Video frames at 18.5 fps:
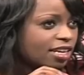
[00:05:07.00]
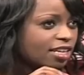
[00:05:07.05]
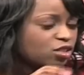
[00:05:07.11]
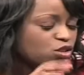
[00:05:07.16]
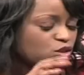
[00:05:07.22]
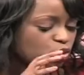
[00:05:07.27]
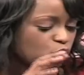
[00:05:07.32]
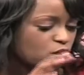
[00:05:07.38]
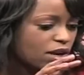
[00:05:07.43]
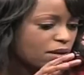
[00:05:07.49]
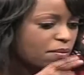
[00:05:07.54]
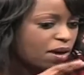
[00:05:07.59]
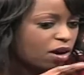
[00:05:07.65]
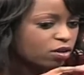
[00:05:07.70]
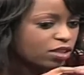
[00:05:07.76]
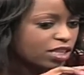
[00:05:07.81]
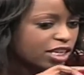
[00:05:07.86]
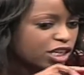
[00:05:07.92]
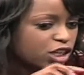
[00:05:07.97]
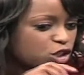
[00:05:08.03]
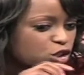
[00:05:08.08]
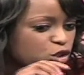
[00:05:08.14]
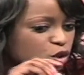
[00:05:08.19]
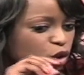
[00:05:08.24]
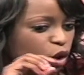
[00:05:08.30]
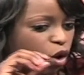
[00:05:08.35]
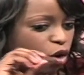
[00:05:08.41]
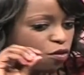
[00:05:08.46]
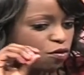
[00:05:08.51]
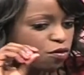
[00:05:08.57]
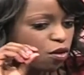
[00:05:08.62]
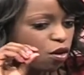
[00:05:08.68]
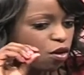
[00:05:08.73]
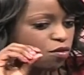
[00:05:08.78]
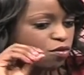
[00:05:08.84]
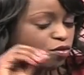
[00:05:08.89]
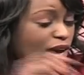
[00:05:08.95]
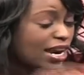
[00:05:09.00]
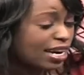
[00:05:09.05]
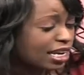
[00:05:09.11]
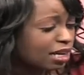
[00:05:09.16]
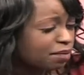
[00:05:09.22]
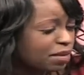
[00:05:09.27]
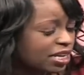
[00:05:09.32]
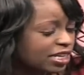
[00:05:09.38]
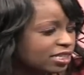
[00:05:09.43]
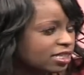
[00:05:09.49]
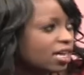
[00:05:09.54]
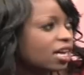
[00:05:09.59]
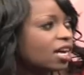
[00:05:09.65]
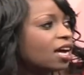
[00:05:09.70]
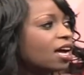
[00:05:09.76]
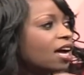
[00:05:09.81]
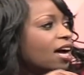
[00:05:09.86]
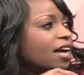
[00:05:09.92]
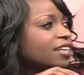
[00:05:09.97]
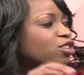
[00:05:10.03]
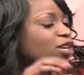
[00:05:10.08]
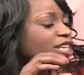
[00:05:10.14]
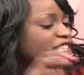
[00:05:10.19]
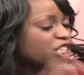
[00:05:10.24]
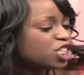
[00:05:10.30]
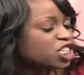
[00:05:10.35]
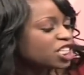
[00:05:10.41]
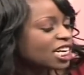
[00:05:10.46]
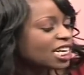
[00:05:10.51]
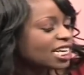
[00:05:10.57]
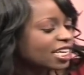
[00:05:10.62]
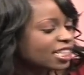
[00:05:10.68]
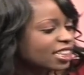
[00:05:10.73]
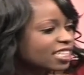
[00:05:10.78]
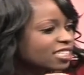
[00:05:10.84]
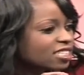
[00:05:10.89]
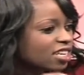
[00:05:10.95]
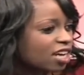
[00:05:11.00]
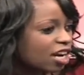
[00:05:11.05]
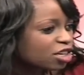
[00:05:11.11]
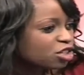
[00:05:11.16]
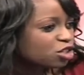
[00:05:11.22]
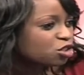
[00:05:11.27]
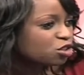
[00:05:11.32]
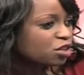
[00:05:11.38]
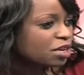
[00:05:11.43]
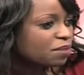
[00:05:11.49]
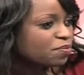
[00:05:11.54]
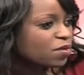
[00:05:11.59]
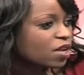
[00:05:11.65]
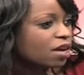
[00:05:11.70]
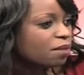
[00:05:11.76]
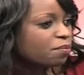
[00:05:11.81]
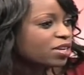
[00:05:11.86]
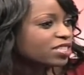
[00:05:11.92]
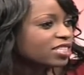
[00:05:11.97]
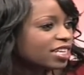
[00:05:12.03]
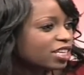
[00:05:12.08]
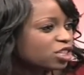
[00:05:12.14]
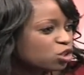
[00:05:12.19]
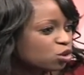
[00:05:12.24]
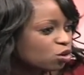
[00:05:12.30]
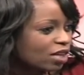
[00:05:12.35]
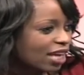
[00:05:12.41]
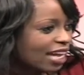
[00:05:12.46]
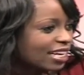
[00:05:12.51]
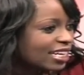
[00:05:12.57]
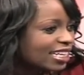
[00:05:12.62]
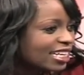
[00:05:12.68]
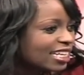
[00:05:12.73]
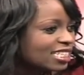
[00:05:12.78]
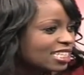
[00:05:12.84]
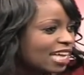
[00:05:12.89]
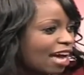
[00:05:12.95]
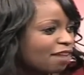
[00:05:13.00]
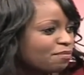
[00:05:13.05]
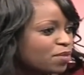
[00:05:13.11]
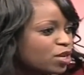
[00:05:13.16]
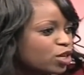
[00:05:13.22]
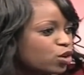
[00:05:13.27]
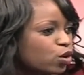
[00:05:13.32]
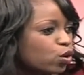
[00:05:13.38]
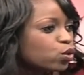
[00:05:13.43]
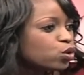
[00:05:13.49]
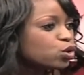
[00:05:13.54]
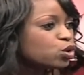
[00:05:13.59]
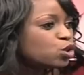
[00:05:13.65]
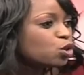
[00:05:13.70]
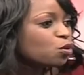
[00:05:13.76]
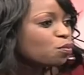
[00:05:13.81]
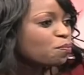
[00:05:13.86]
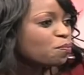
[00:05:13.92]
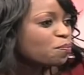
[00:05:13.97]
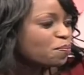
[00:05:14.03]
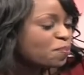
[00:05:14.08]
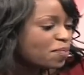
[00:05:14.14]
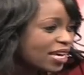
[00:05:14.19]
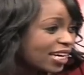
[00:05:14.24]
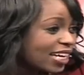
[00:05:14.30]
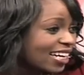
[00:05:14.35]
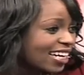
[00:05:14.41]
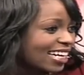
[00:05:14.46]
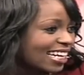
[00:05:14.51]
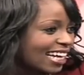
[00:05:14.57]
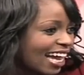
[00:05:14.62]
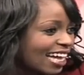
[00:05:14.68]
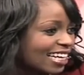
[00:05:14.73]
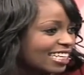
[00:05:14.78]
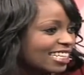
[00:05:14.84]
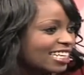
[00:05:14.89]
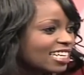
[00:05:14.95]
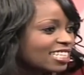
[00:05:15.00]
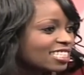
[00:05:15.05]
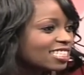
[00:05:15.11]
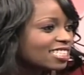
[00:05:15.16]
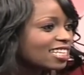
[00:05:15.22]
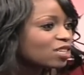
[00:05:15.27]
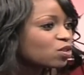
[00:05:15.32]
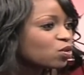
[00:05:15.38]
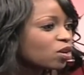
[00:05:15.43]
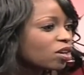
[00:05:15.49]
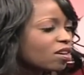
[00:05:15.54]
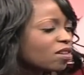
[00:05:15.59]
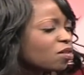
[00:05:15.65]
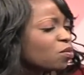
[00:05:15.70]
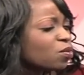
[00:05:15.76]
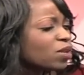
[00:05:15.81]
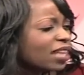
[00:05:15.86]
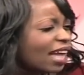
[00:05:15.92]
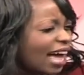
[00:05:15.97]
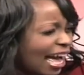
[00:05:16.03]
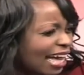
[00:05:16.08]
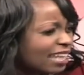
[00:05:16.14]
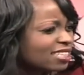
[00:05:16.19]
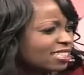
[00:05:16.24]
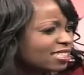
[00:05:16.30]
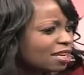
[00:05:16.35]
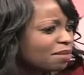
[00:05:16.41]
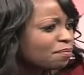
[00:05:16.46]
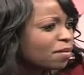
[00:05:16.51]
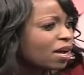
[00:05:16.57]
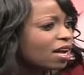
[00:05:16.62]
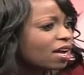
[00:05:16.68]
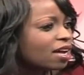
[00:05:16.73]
let's talk about the issue of running mate. Traditionally in this country, presidential candidates have been known to pick candidates that will add some